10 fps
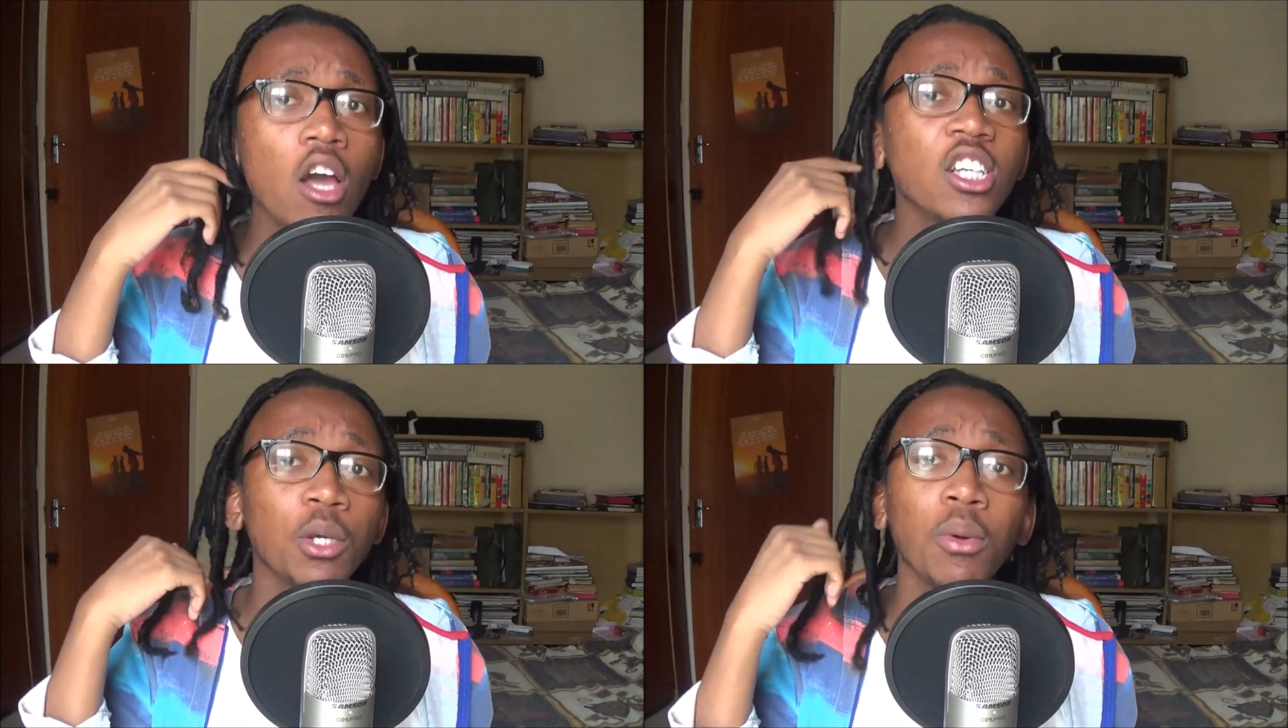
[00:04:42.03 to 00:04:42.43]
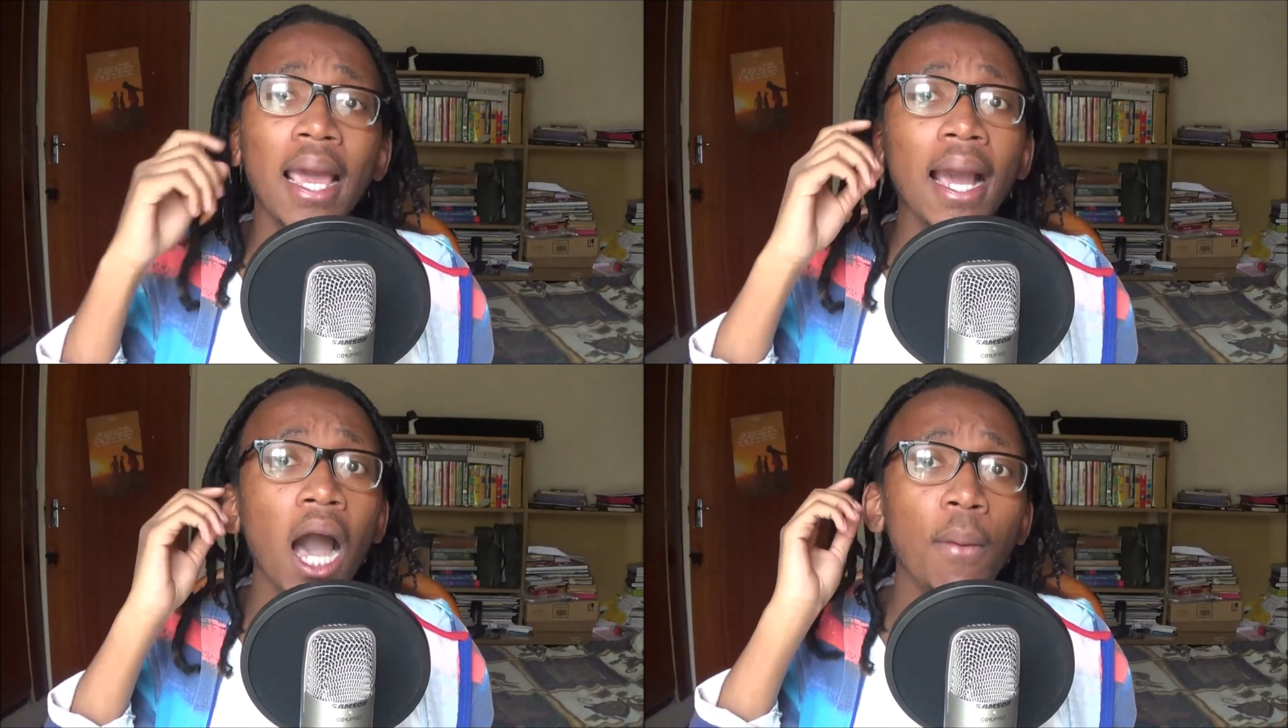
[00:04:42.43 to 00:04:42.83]
So we were
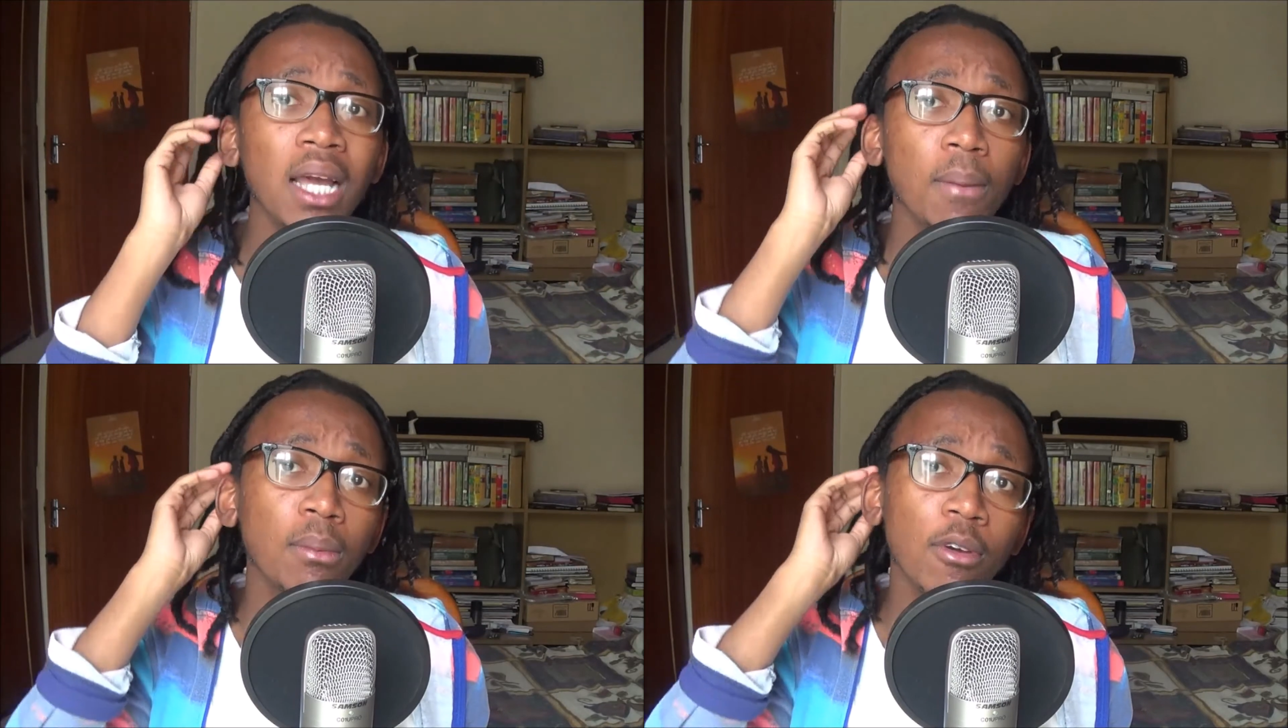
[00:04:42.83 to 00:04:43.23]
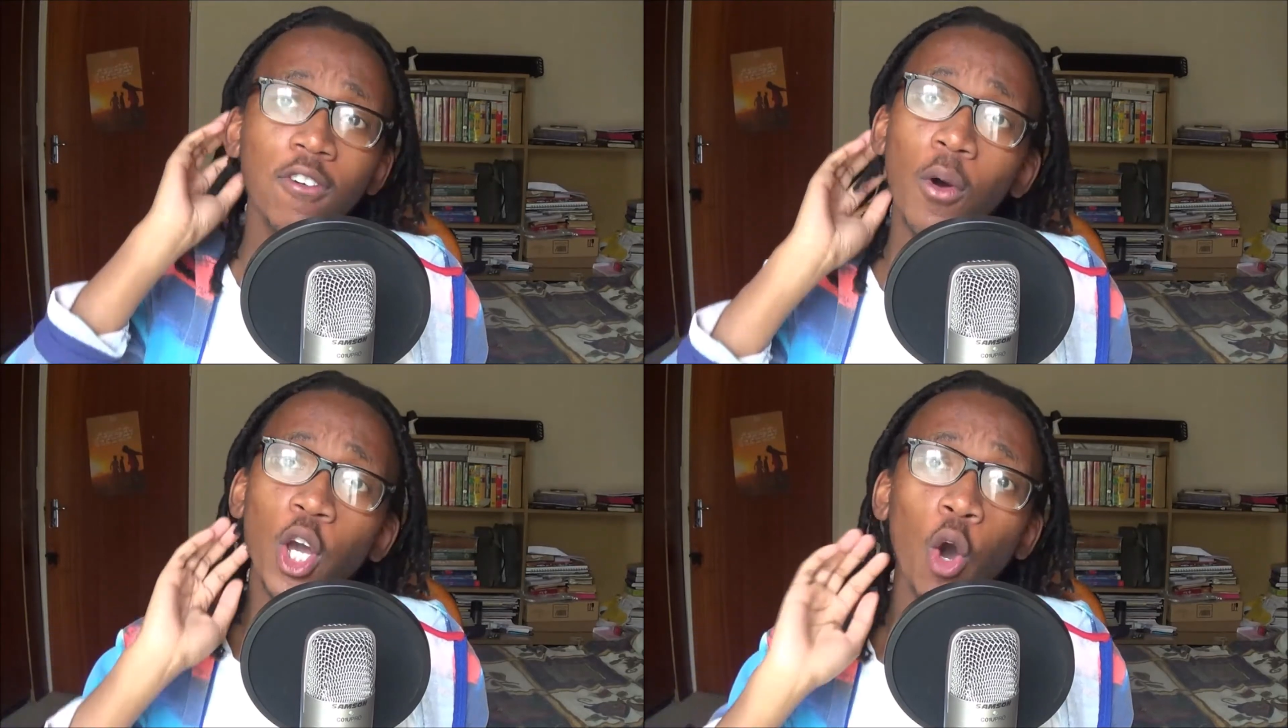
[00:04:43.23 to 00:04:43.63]
like, okay, but
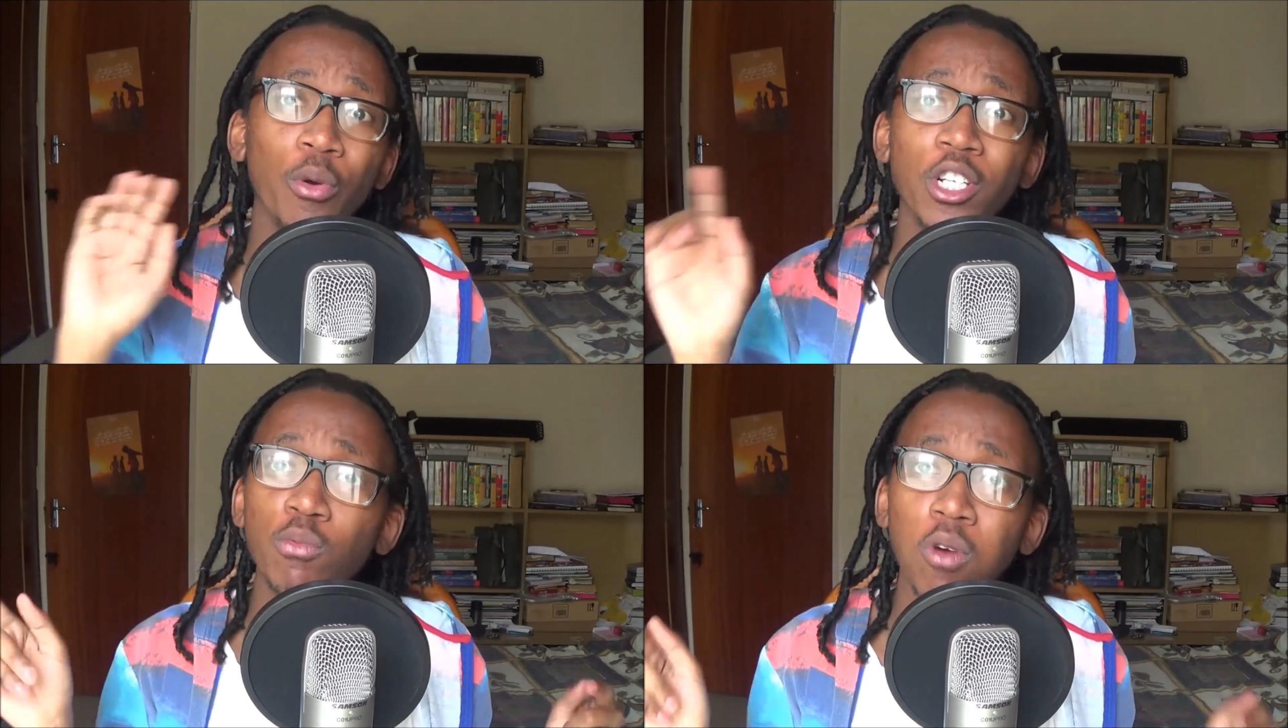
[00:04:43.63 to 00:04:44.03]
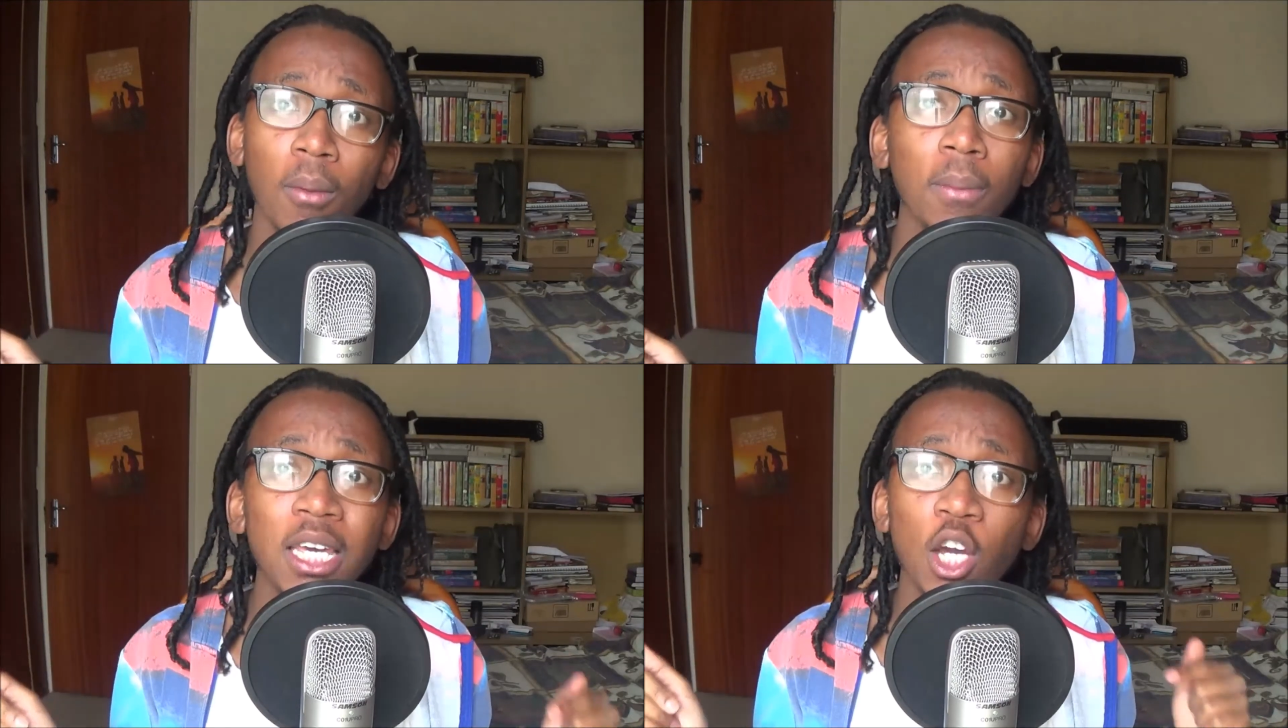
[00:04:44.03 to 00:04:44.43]
before we go, we should
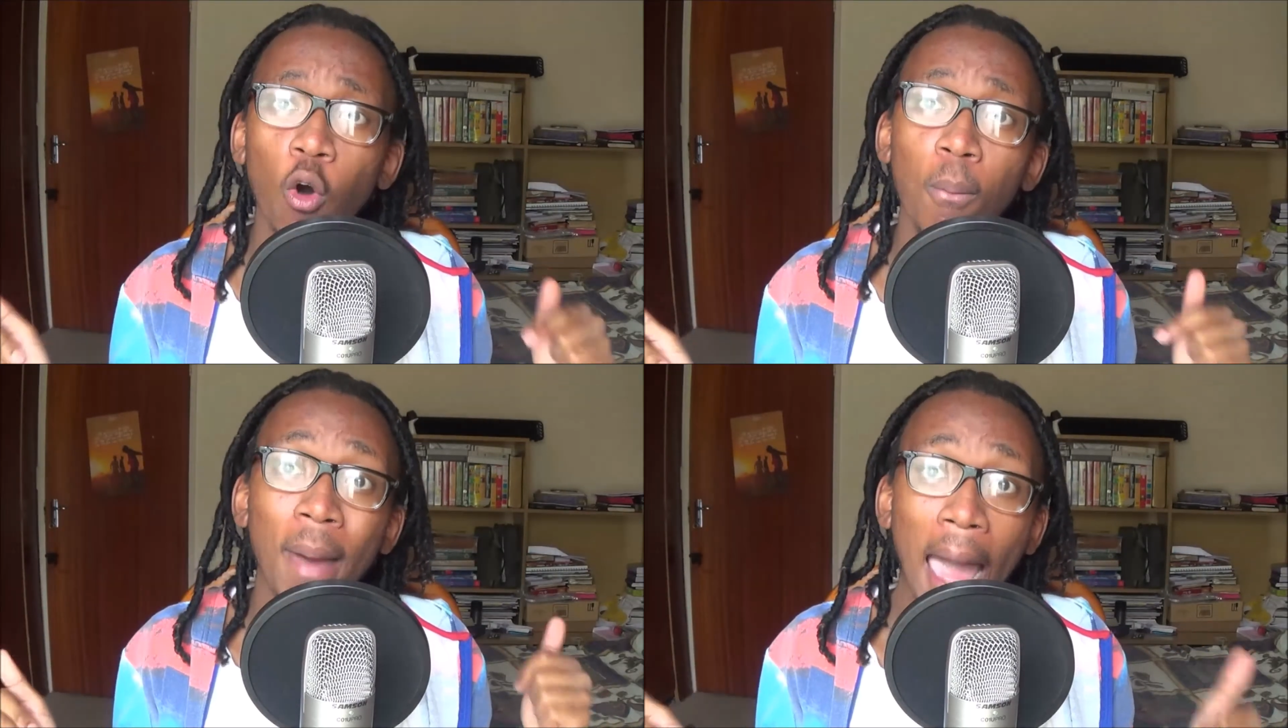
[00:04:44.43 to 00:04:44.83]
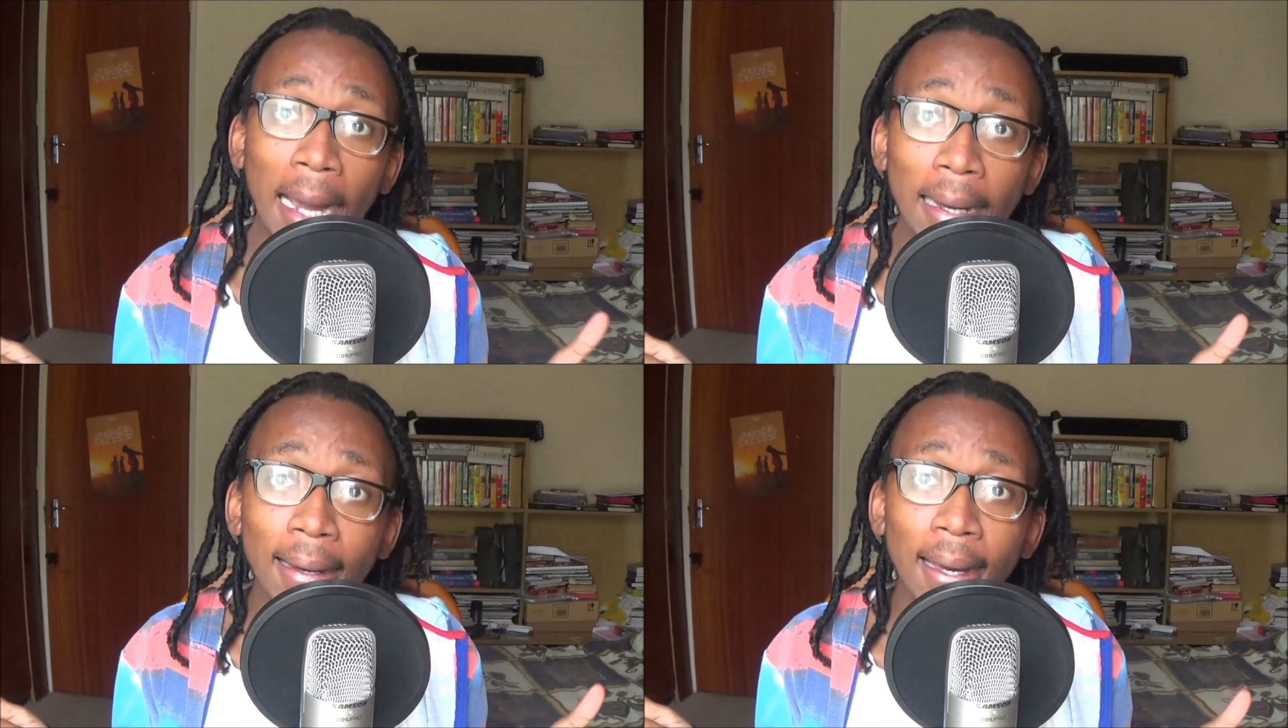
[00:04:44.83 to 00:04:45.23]
probably go back